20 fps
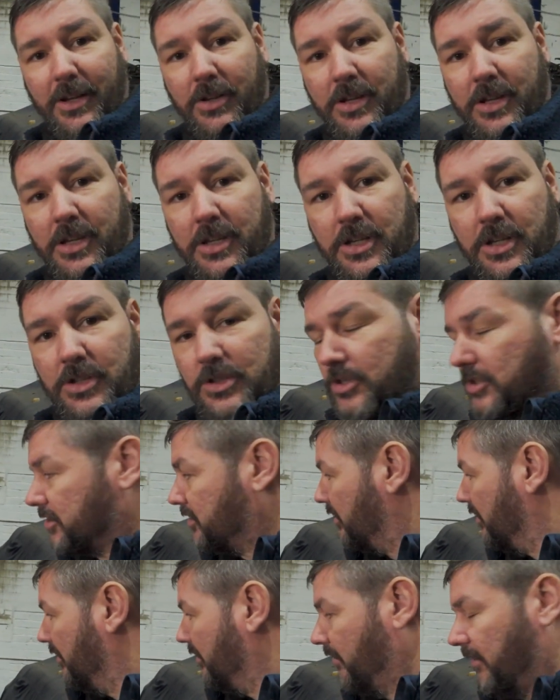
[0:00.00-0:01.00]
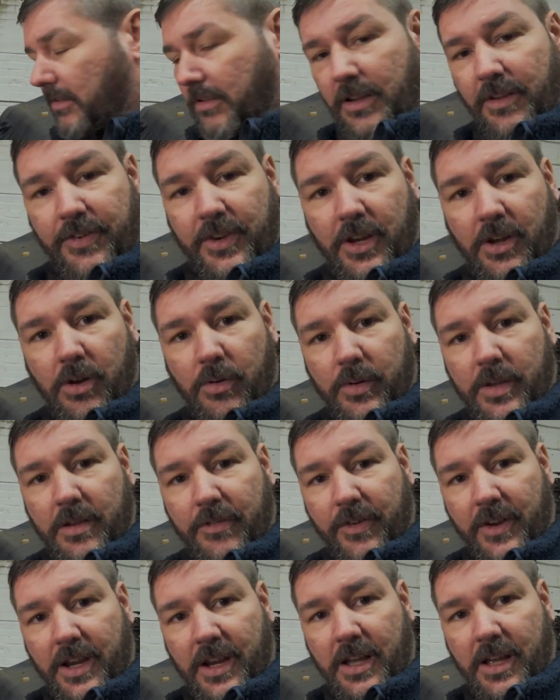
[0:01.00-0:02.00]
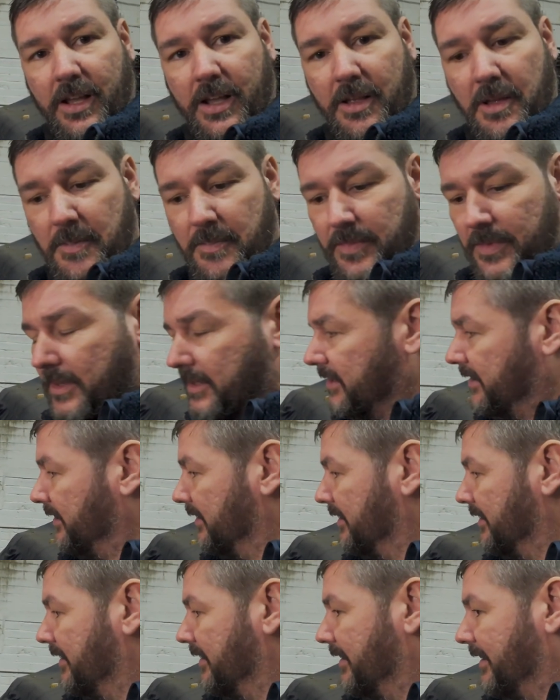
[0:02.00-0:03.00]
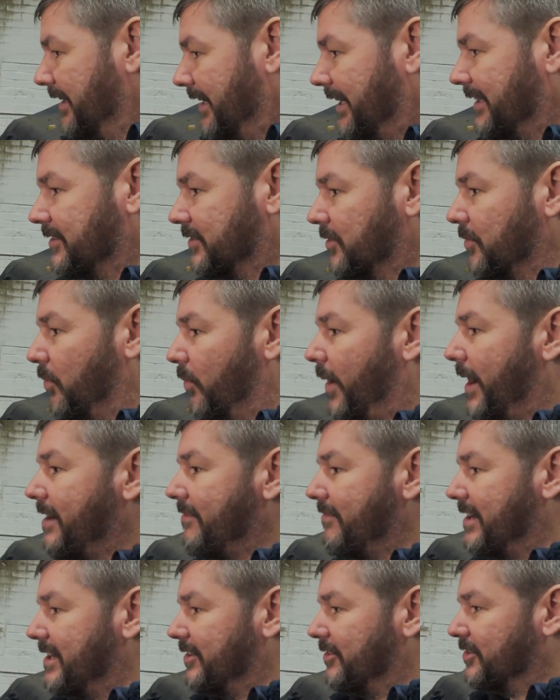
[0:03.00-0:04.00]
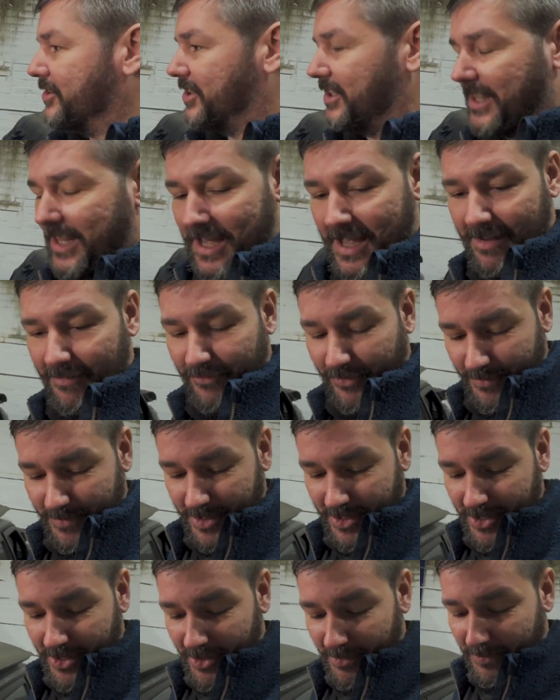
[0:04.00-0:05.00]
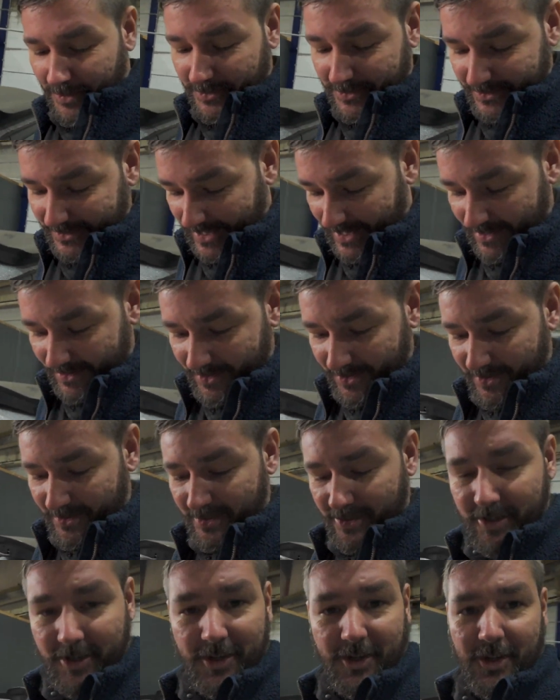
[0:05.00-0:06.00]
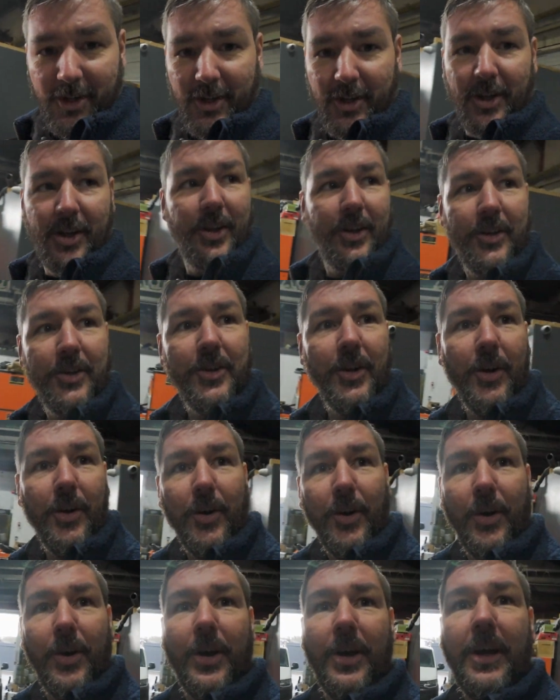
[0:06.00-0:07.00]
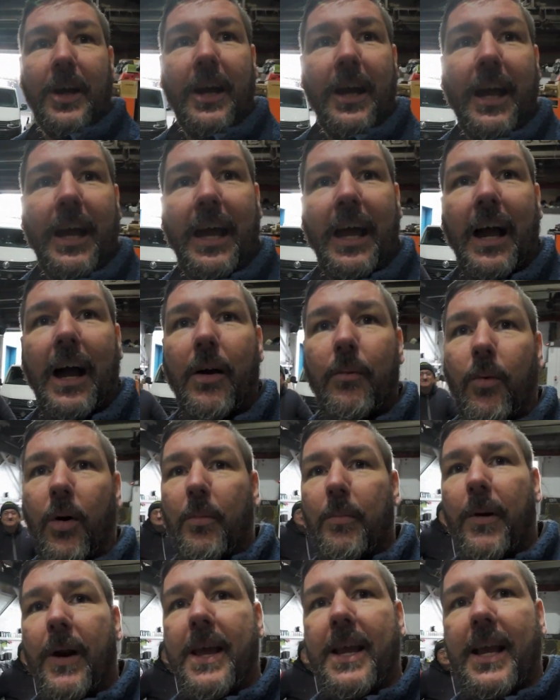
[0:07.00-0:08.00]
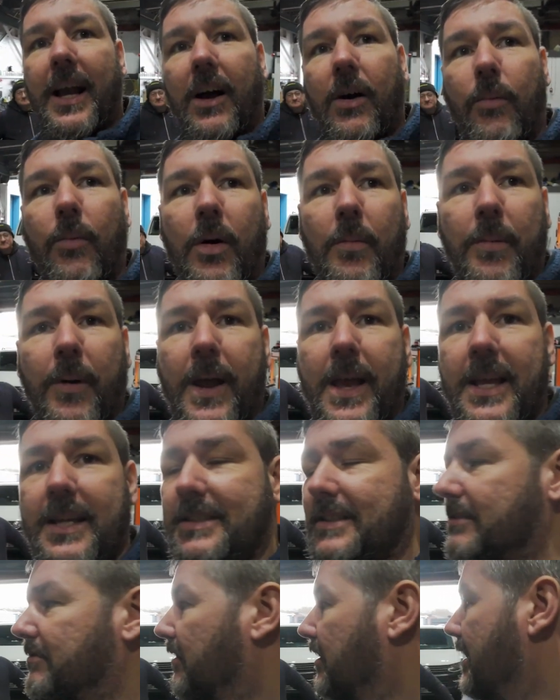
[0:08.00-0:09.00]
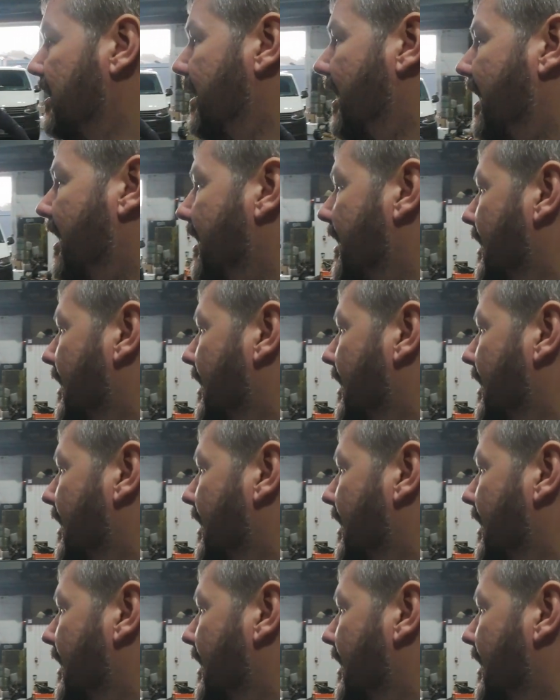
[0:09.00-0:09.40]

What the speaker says: Look at, you can just lift it up with your finger. That's some weight reduction, that, from your normal standard door. And what brake is it running then?